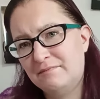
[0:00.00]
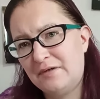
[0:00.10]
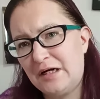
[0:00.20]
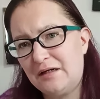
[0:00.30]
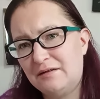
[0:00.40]

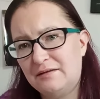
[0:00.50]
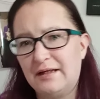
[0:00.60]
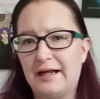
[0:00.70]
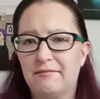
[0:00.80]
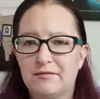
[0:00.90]
Or,
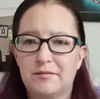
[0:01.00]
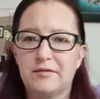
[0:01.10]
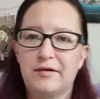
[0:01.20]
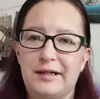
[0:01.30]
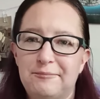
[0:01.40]
yeah, we're
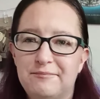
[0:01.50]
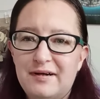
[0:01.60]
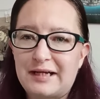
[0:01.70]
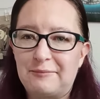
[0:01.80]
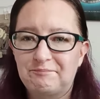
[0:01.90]
recording. Okay.